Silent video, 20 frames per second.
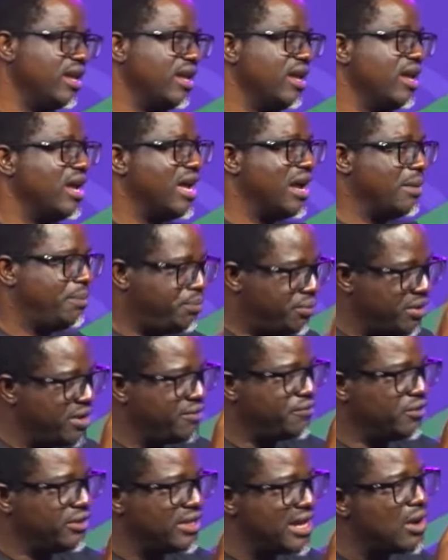I pray
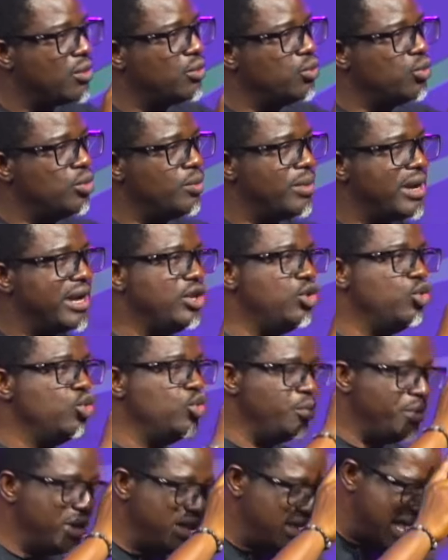for that woman, you
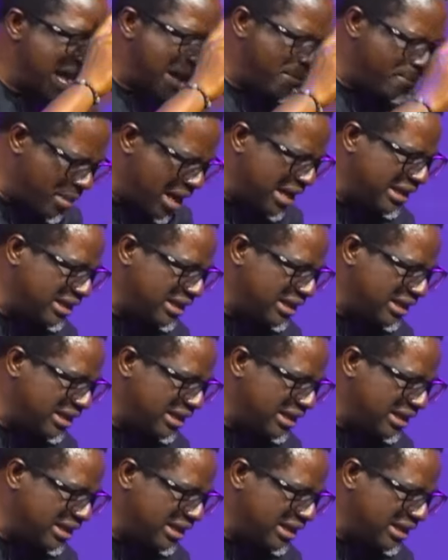will meet that man